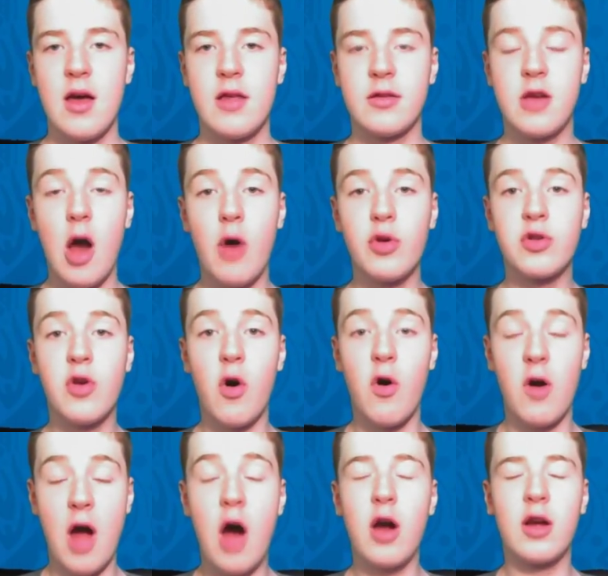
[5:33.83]
goal
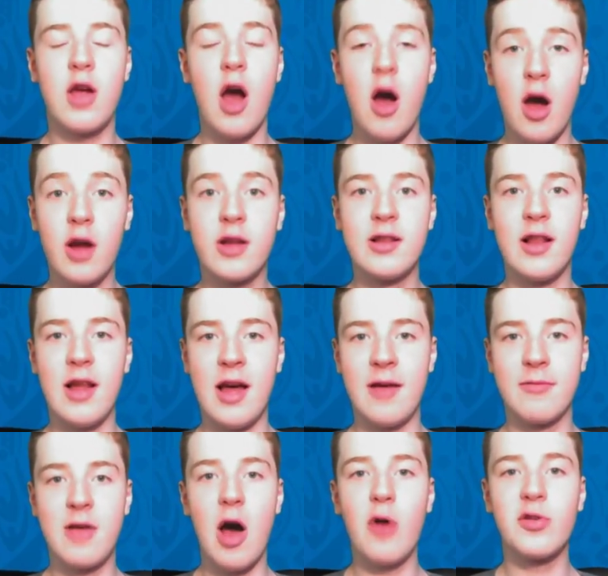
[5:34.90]
scorer,
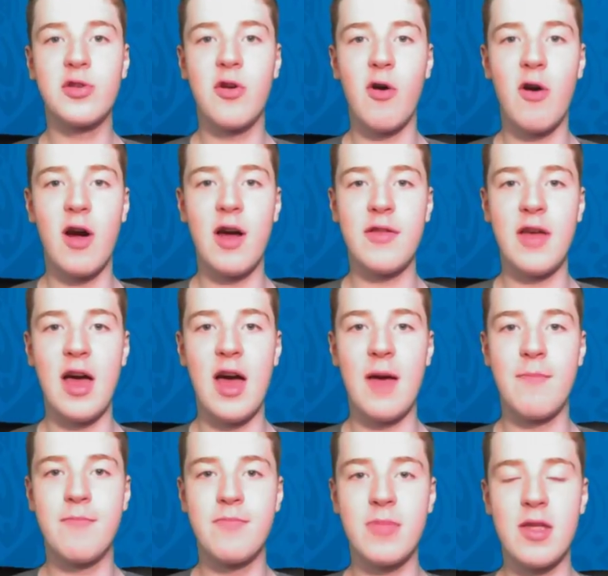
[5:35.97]

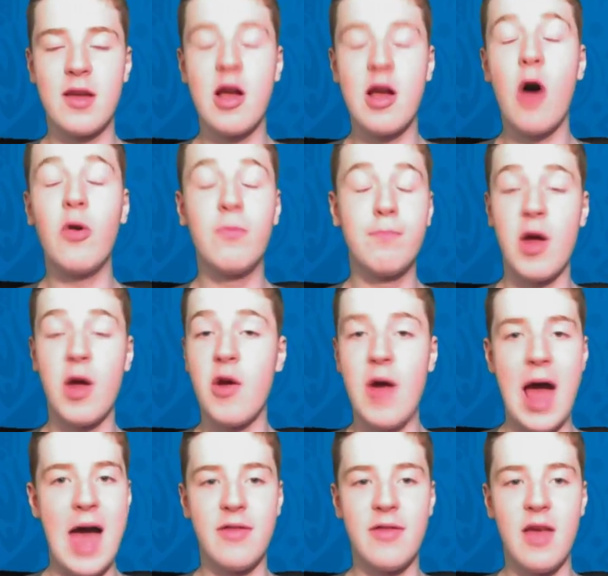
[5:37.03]
the golden boot,
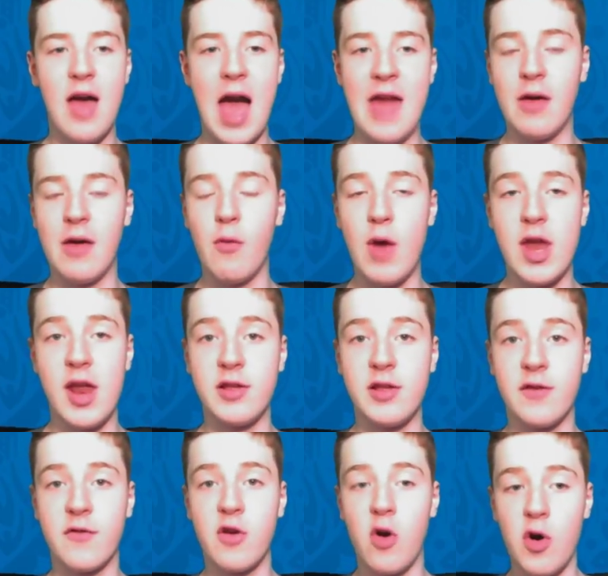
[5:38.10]
and the winners,
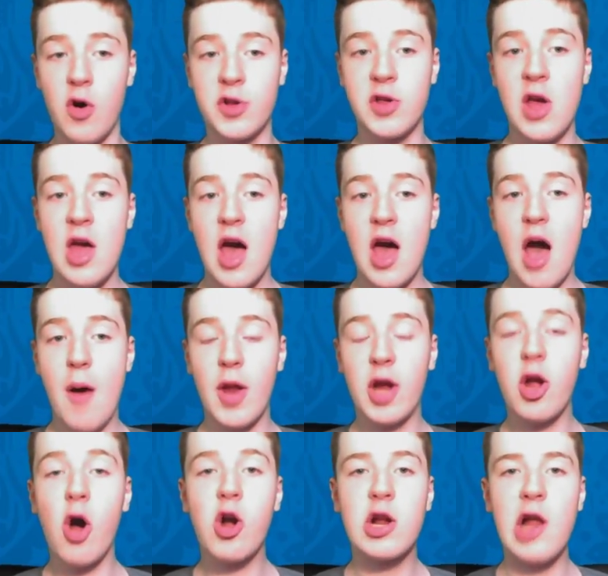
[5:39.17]
of course. And I
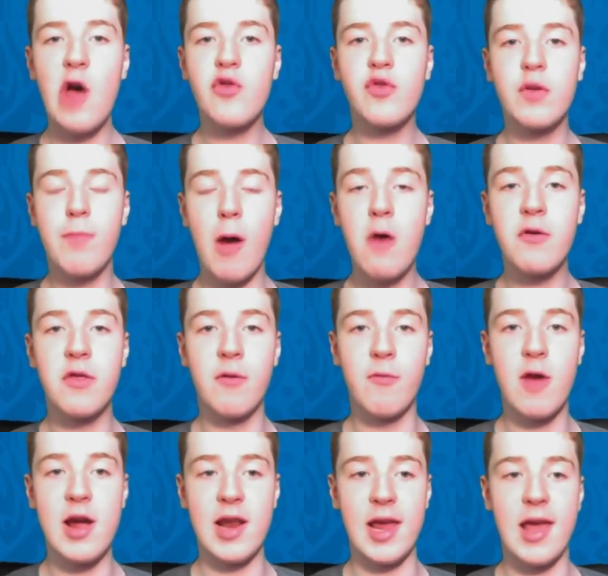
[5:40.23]
got close with both of them,
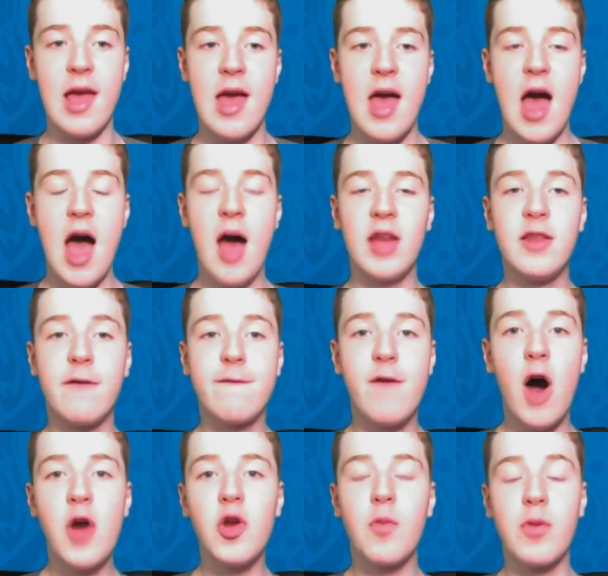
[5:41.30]
really. And the
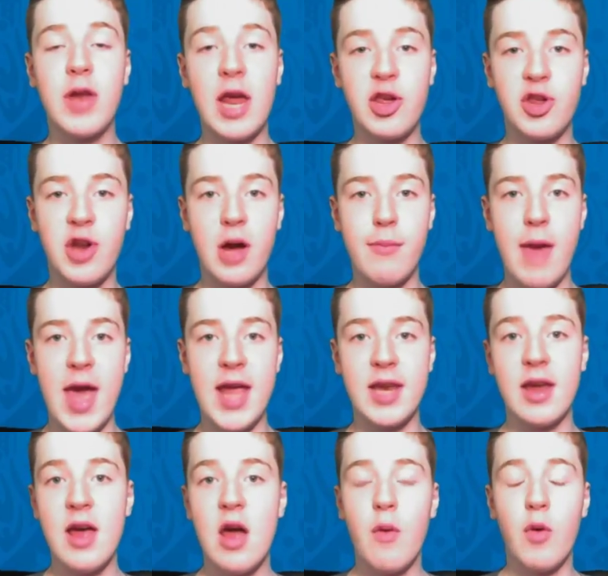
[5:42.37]
final prediction I made
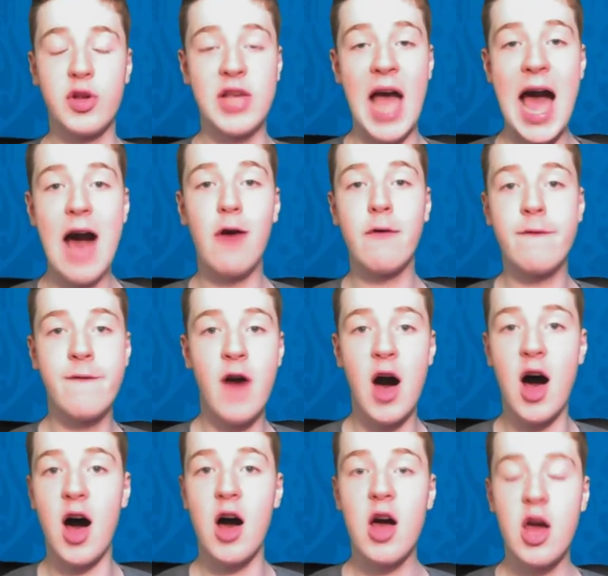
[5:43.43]
was how
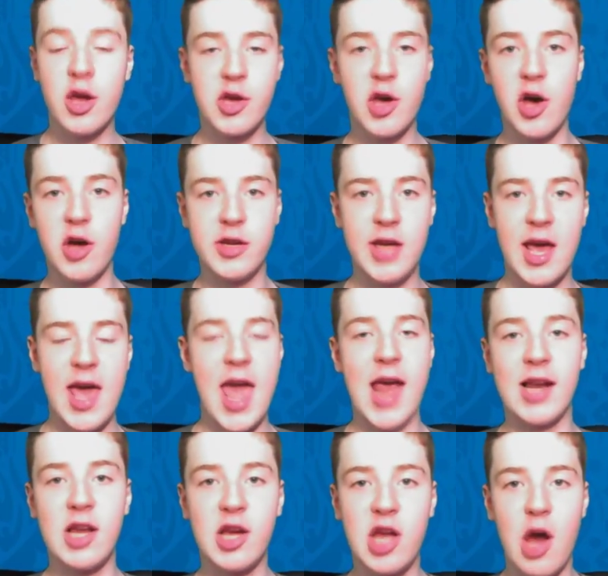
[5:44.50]
far could
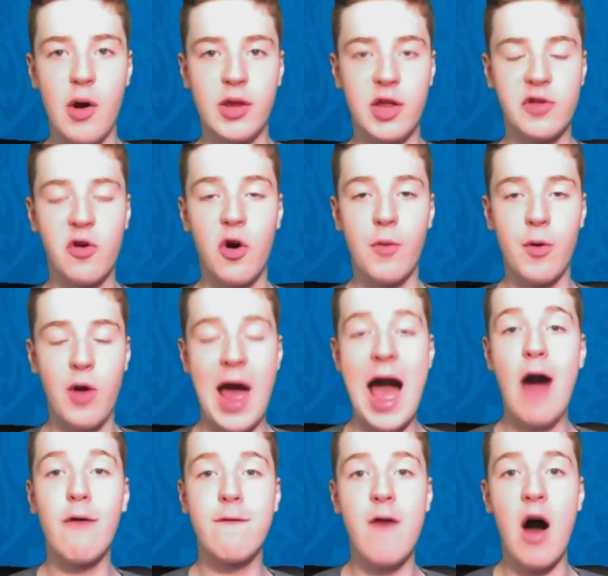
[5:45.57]
England go in the tournament, or
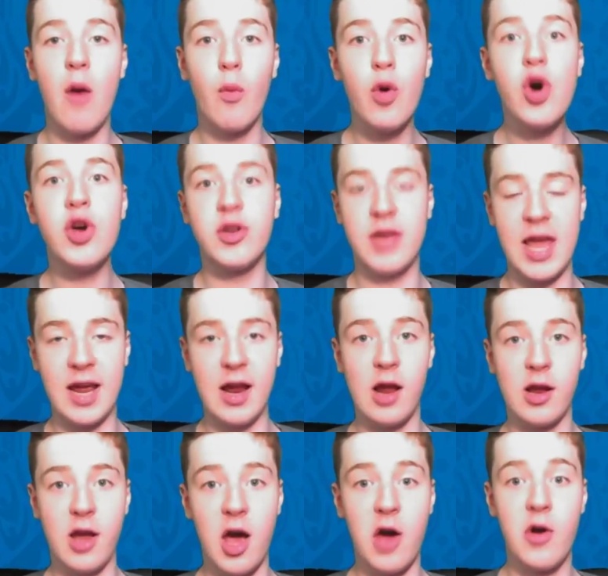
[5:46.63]
how far would
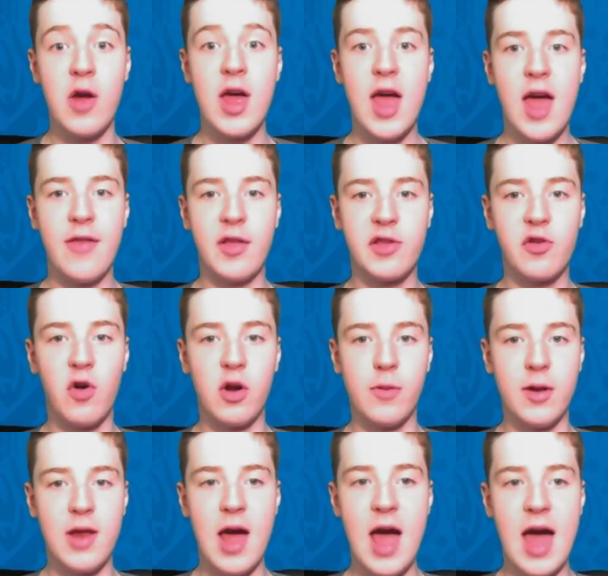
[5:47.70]
England go in the
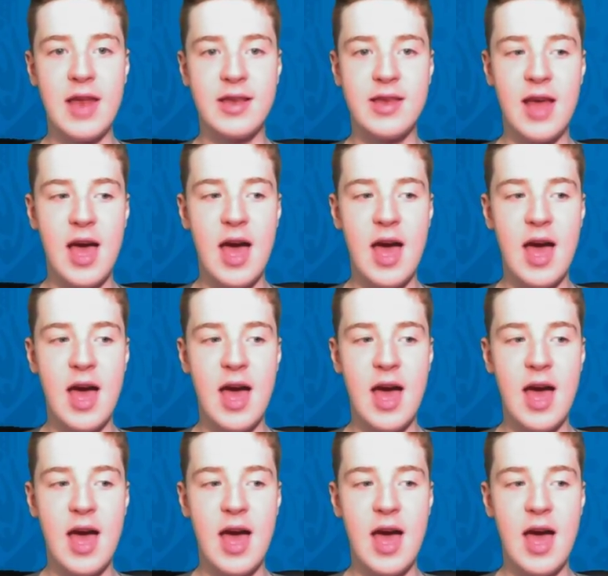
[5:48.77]
tournament. And